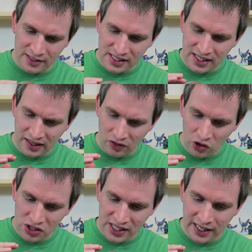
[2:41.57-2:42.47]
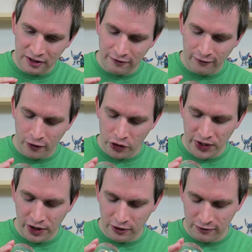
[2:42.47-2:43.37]
It looks kind of
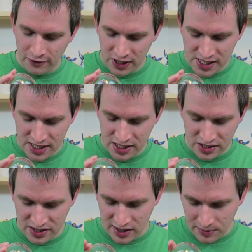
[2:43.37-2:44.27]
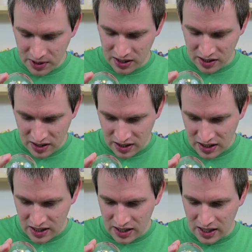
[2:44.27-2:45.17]
furry or fuzzy or something.
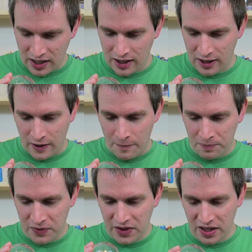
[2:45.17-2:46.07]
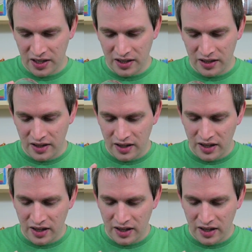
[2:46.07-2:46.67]
The